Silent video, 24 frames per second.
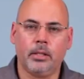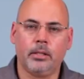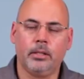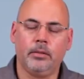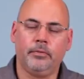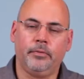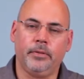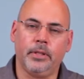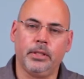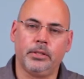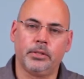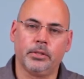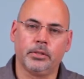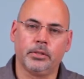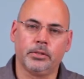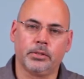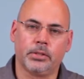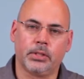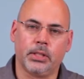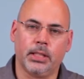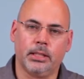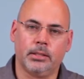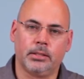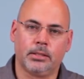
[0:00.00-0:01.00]
the features
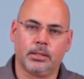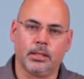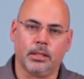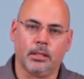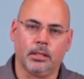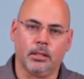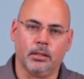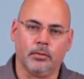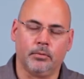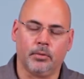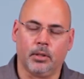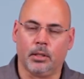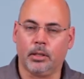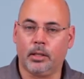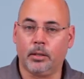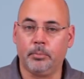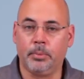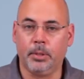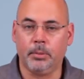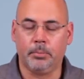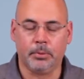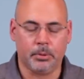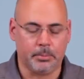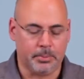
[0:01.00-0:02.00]
that a lot of
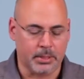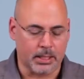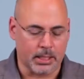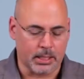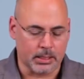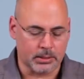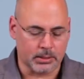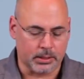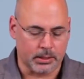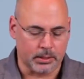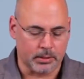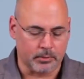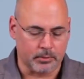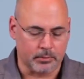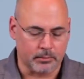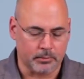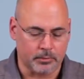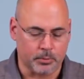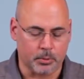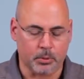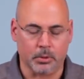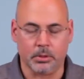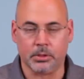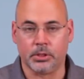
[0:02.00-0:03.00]
people have been asking
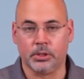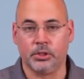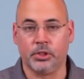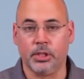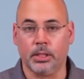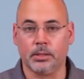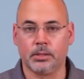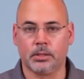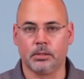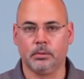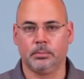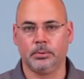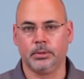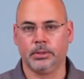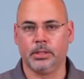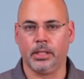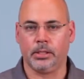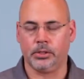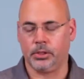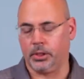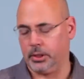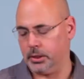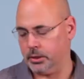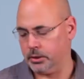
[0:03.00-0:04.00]
for is adjustable
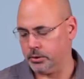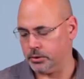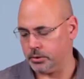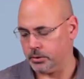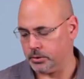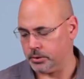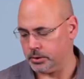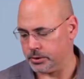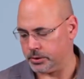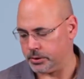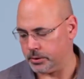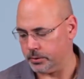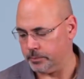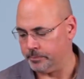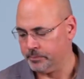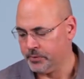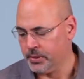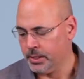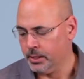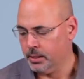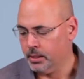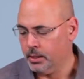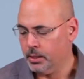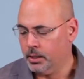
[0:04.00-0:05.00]
tension control. So
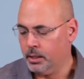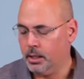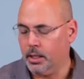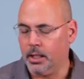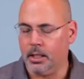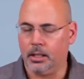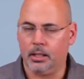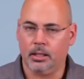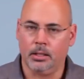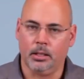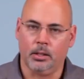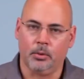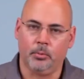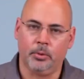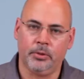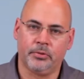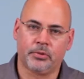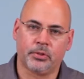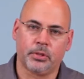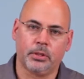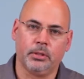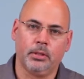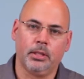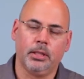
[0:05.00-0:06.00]
we've
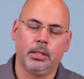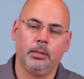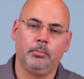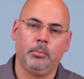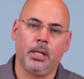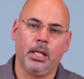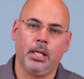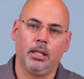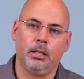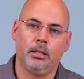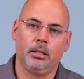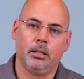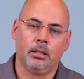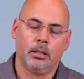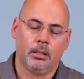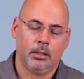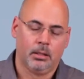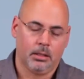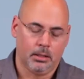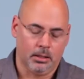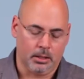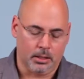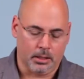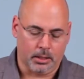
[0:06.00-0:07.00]
certainly made
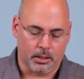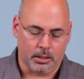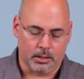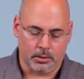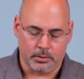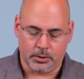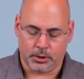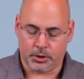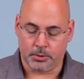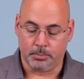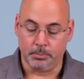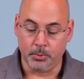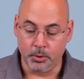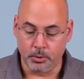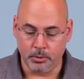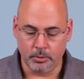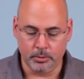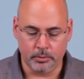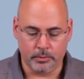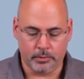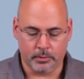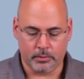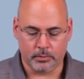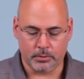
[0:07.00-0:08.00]

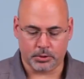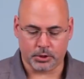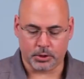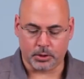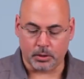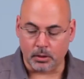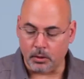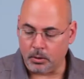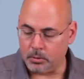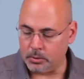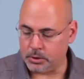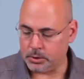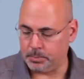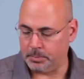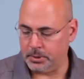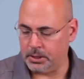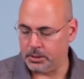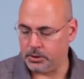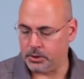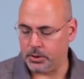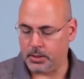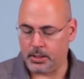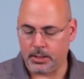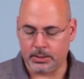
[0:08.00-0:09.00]
smooth, slow speed
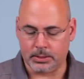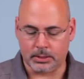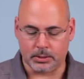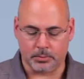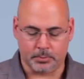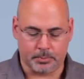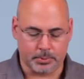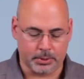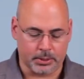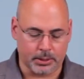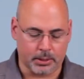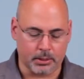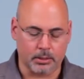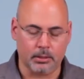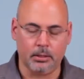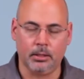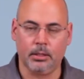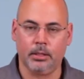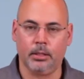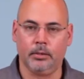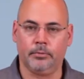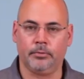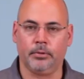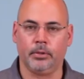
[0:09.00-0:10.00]
shots,
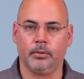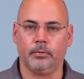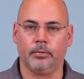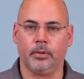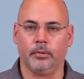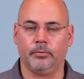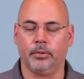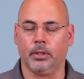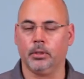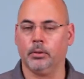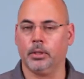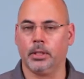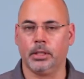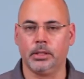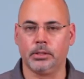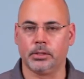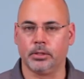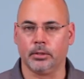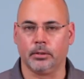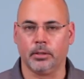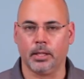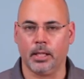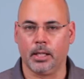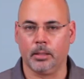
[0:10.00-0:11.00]
particularly if you go on
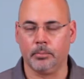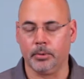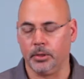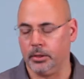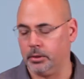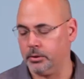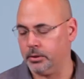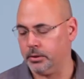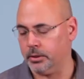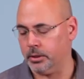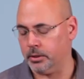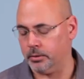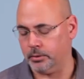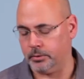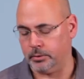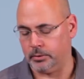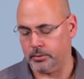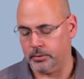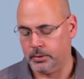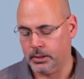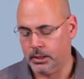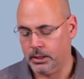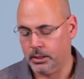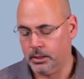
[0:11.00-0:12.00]
Instagram or
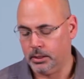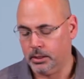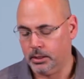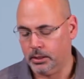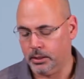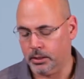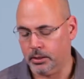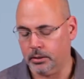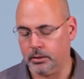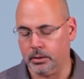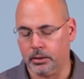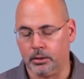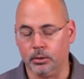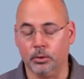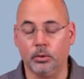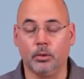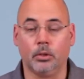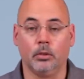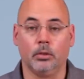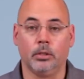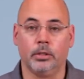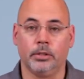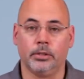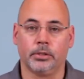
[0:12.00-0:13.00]
you go to
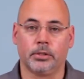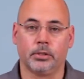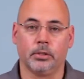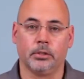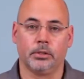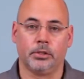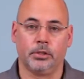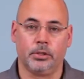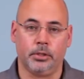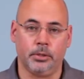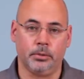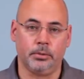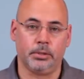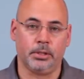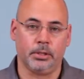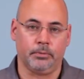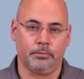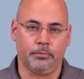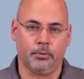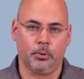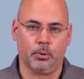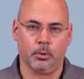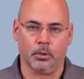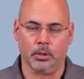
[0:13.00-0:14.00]
Google and you search Doozy
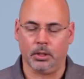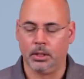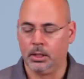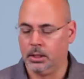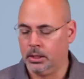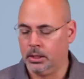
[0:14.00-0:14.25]
4,